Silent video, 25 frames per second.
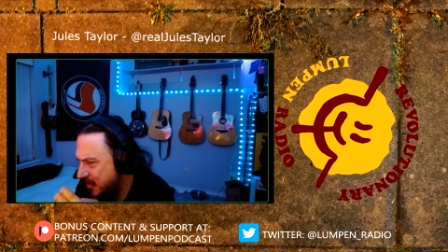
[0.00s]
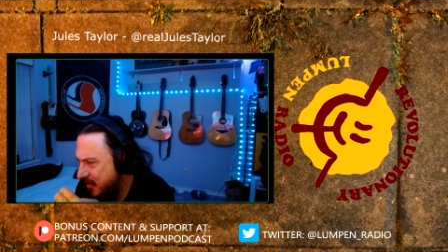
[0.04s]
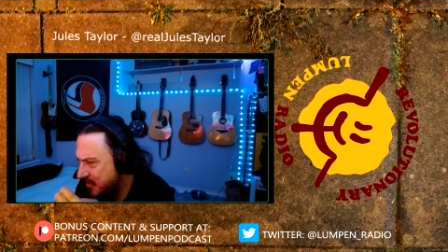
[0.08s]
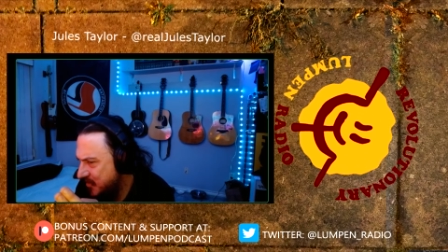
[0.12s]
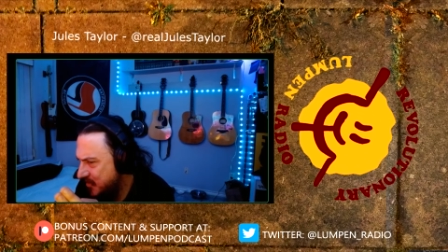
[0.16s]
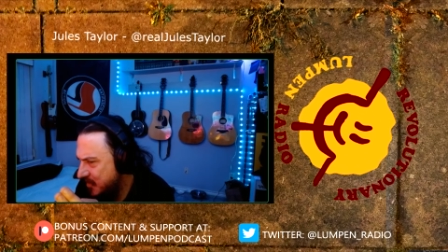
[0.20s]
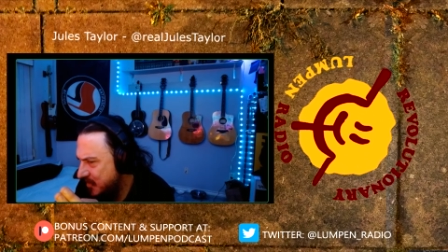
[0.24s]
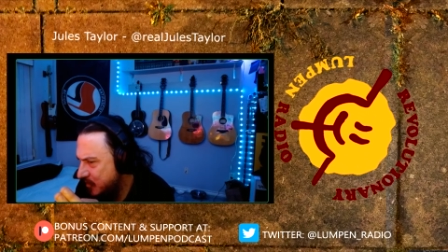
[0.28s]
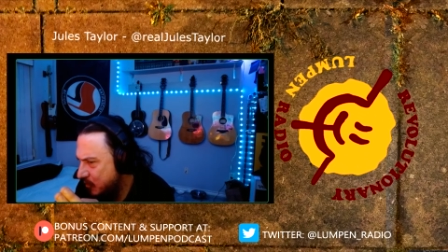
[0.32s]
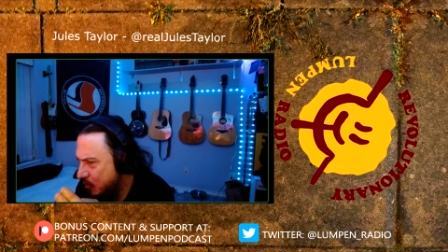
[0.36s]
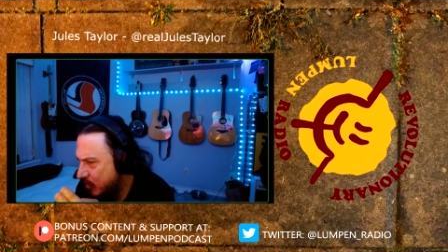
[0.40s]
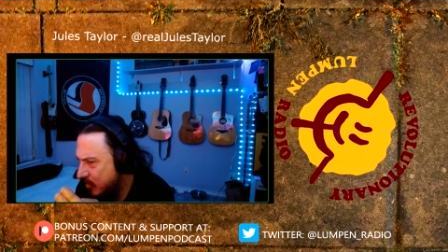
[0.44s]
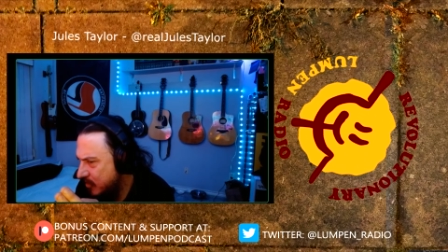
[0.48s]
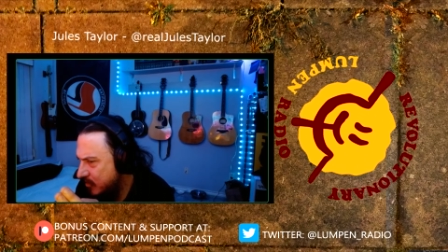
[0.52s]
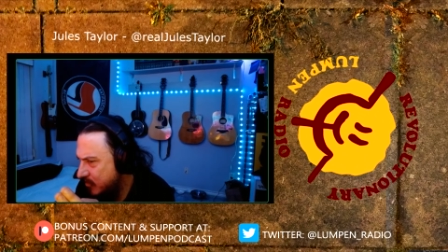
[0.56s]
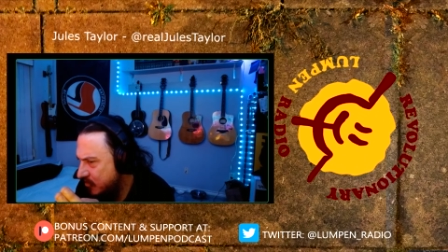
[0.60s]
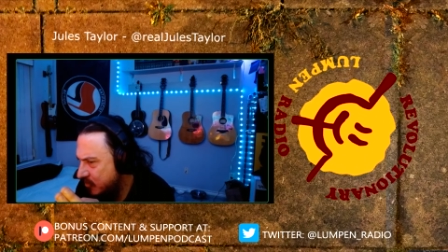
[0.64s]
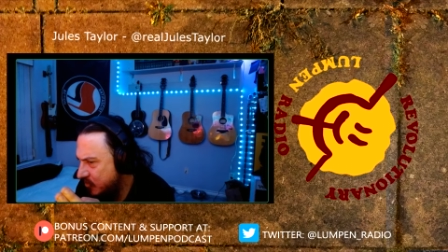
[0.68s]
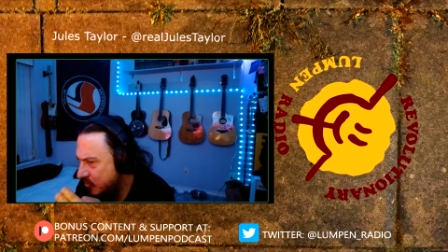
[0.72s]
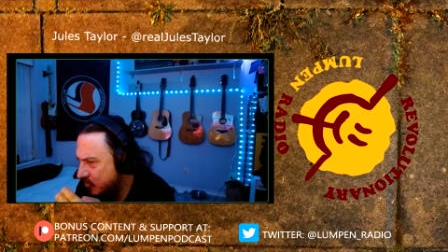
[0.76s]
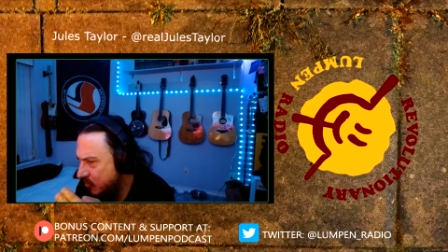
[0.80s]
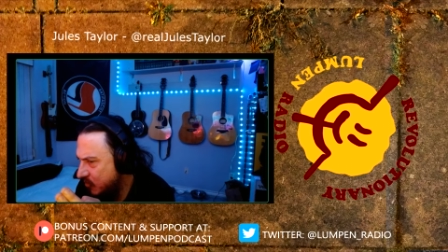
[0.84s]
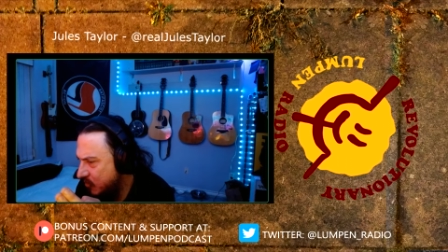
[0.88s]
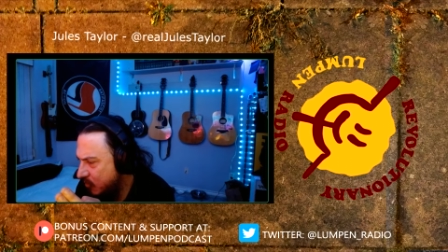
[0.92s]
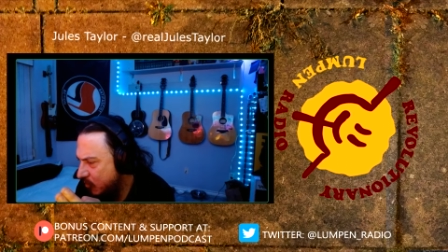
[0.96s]
want to say one or
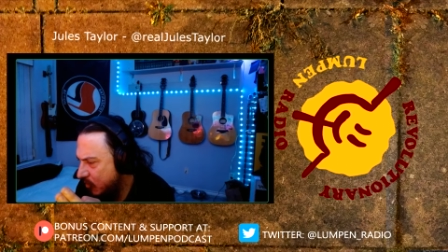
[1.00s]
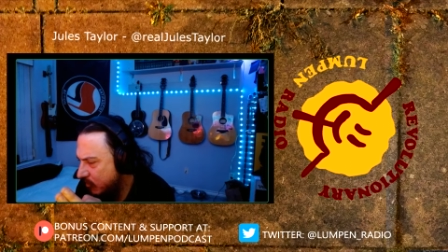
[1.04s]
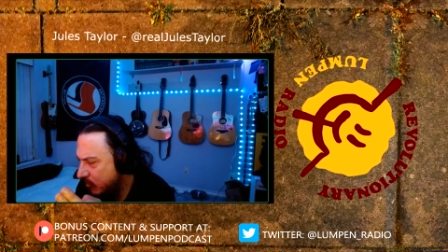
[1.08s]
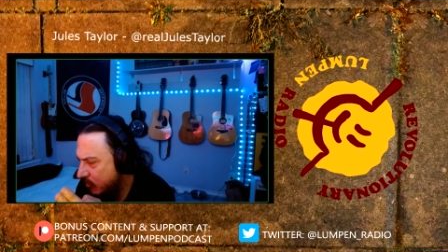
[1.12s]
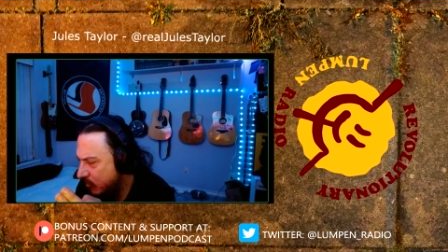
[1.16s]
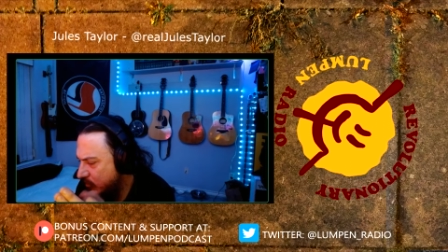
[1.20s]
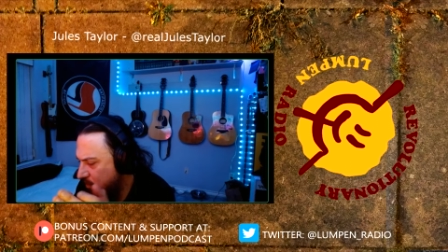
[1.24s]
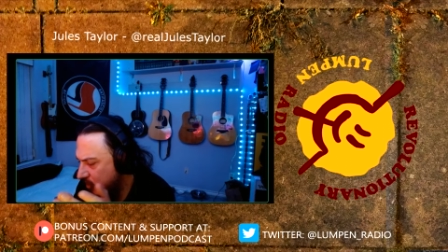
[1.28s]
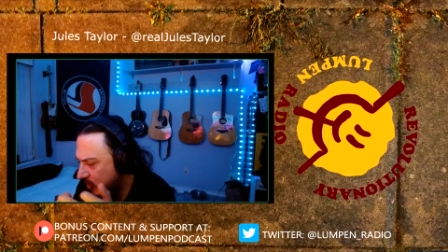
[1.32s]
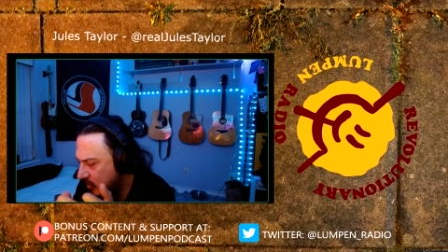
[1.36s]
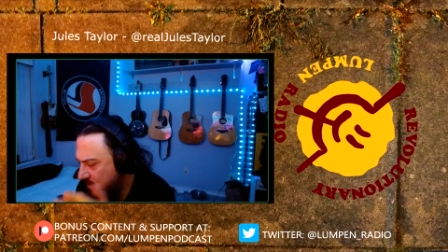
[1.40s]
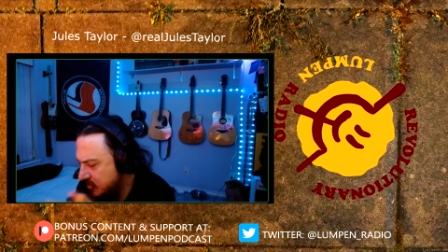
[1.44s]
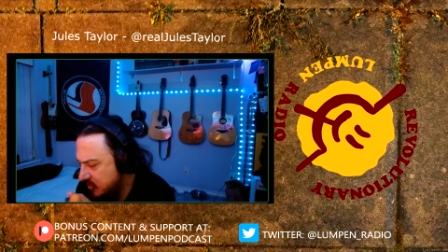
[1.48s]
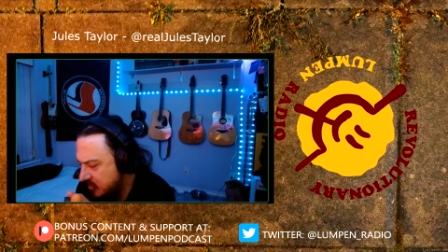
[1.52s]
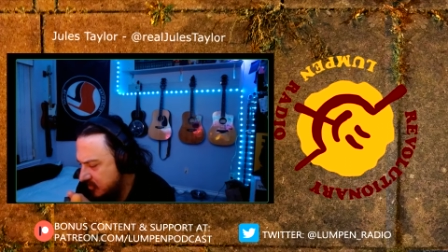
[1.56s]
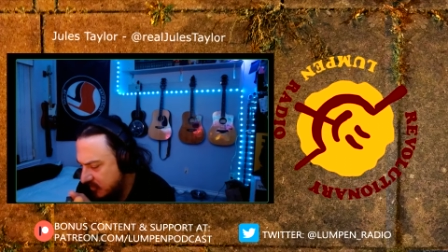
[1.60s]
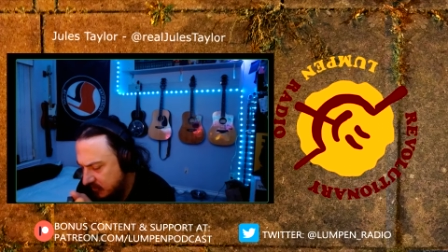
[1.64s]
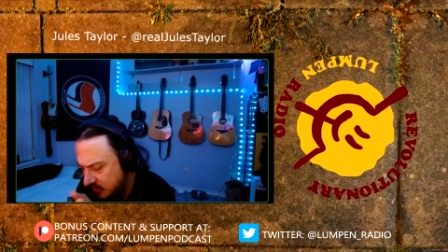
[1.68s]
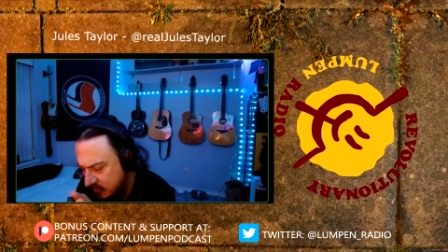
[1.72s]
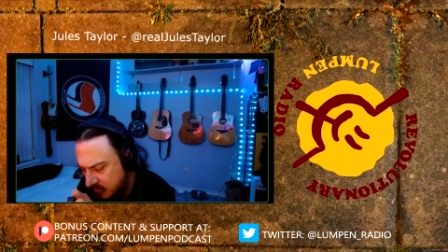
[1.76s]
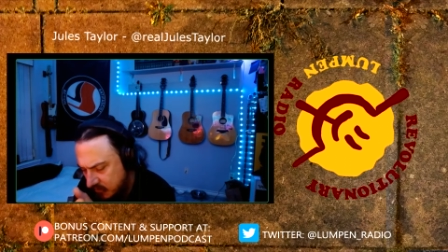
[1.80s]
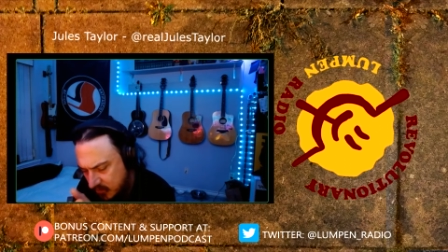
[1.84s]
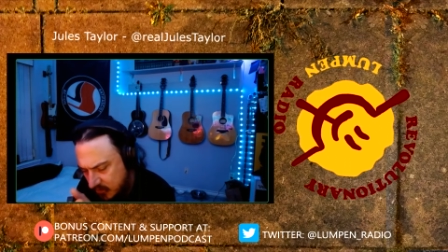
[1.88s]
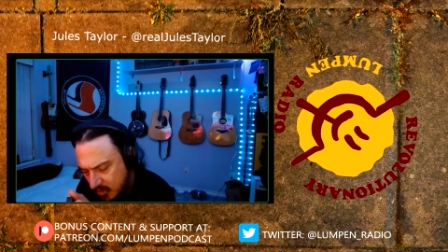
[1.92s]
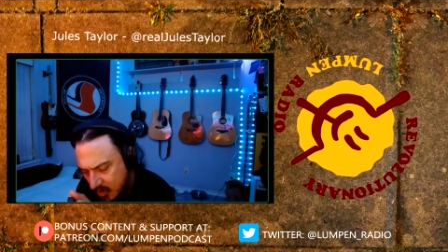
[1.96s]
two more books
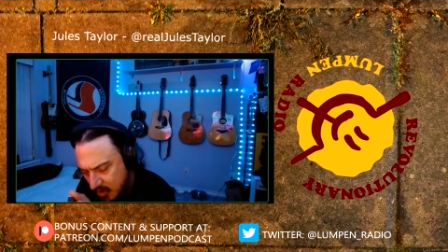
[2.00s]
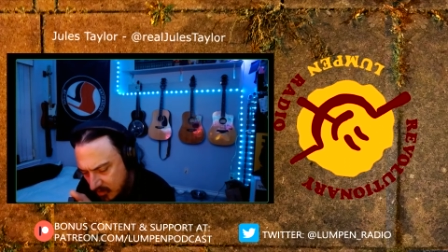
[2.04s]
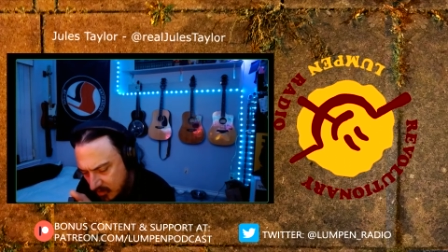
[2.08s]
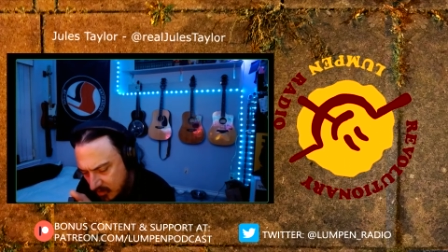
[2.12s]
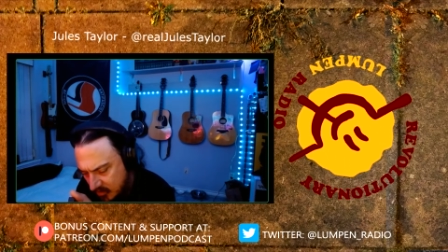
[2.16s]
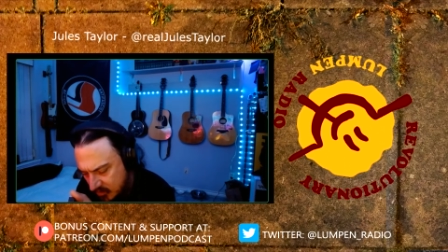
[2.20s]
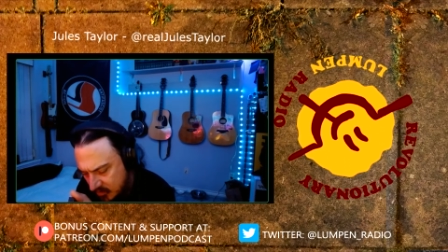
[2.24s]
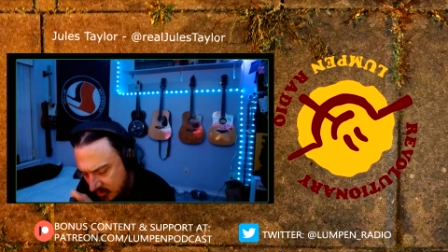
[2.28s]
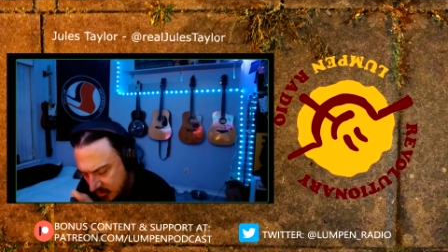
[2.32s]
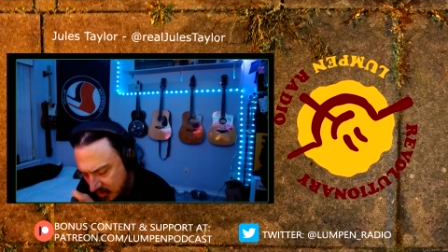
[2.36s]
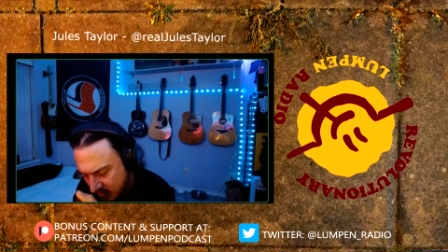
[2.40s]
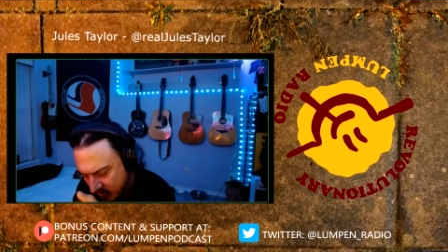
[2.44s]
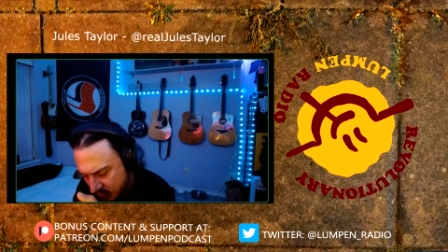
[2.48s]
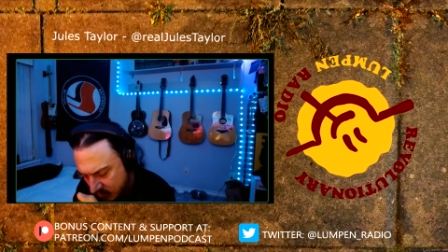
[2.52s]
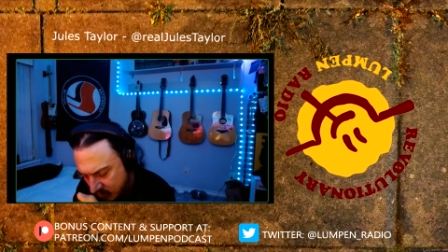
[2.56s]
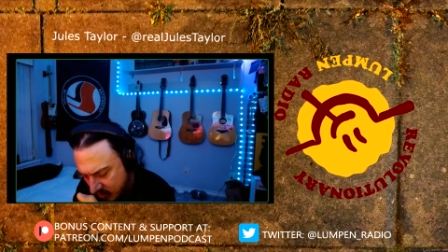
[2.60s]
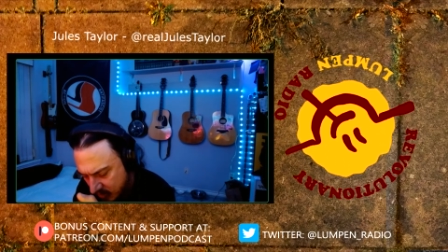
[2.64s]
of Todd's stuff,